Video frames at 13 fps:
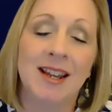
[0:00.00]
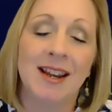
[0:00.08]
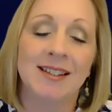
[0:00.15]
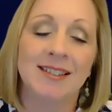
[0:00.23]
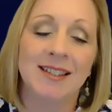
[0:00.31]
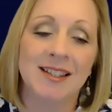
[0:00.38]

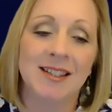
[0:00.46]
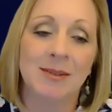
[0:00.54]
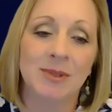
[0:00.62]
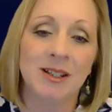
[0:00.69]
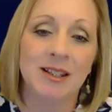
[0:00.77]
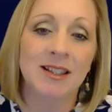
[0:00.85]
tax
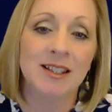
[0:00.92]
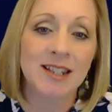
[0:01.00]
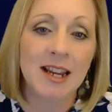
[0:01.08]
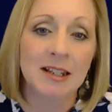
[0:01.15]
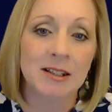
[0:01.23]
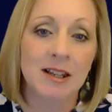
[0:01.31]
exempt in the
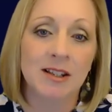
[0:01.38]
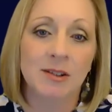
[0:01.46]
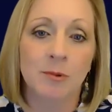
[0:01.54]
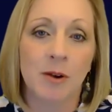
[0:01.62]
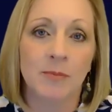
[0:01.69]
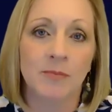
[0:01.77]
state
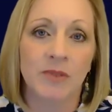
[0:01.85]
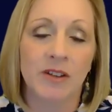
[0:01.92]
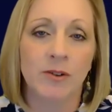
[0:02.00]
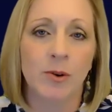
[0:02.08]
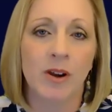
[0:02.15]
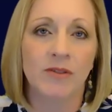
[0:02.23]
as well
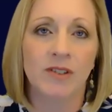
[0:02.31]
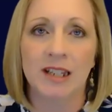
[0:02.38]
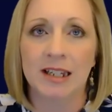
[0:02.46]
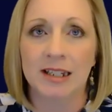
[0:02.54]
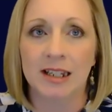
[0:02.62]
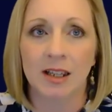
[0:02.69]
if you have
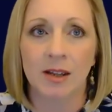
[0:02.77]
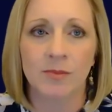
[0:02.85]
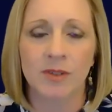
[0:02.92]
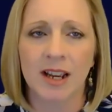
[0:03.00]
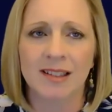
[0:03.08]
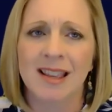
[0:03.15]
state
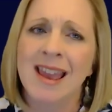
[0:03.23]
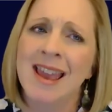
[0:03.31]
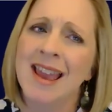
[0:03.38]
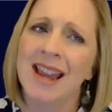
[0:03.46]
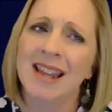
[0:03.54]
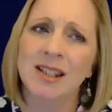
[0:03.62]
income tax
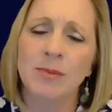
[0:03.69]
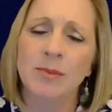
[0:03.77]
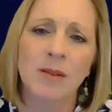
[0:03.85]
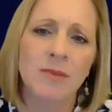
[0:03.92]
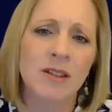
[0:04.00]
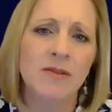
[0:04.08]
and
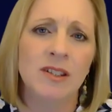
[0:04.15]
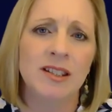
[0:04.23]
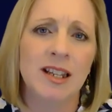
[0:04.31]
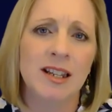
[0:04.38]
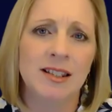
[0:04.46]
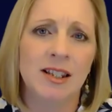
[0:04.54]
sometimes
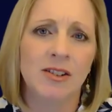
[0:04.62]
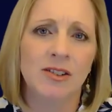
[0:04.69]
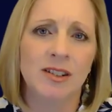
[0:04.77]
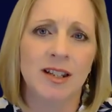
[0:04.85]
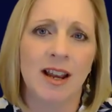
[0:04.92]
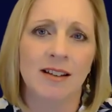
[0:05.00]
even state
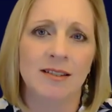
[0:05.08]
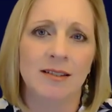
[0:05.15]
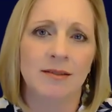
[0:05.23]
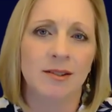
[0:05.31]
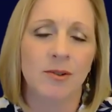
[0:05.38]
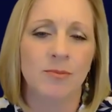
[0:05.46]
sales
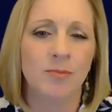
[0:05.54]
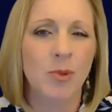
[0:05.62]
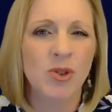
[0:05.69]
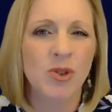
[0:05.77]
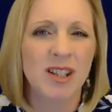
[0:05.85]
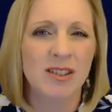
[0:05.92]
tax. So
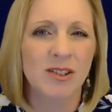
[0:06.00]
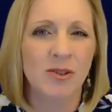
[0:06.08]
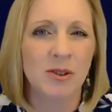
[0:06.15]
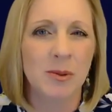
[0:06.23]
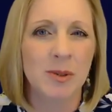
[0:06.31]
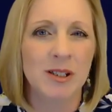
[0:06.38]
most states
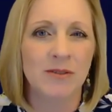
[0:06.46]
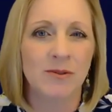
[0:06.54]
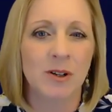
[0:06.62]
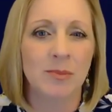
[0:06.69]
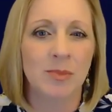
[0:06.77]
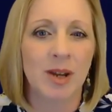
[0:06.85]
are a little bit
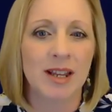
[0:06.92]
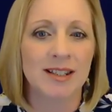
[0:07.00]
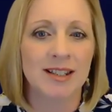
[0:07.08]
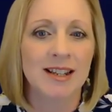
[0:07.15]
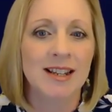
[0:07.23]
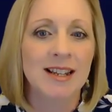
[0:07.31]
different,
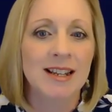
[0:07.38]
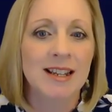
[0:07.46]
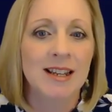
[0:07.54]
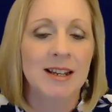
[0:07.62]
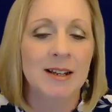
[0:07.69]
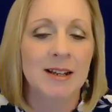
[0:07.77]
but
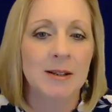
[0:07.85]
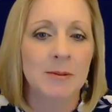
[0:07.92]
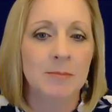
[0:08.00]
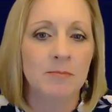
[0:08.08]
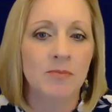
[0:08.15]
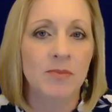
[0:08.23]

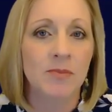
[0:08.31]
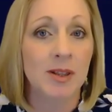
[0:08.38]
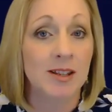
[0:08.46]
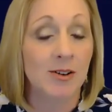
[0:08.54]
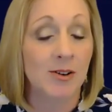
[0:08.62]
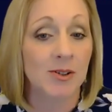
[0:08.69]

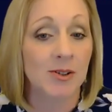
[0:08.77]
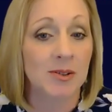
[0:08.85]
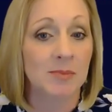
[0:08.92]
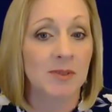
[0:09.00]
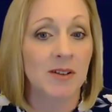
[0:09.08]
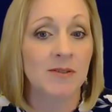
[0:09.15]
there are
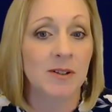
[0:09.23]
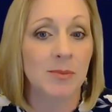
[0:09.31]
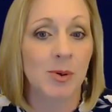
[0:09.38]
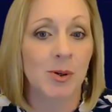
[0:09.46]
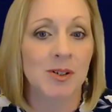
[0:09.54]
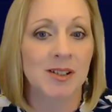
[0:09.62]
some
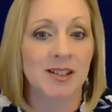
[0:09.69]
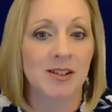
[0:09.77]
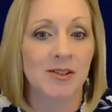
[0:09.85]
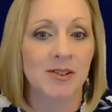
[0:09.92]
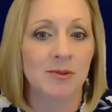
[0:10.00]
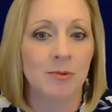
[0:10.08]
definite perks
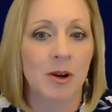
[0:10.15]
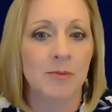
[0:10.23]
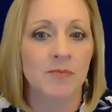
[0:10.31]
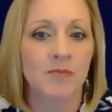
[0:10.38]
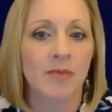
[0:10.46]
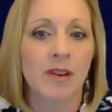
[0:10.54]
there as
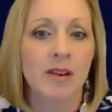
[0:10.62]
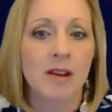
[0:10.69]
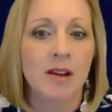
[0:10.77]
well.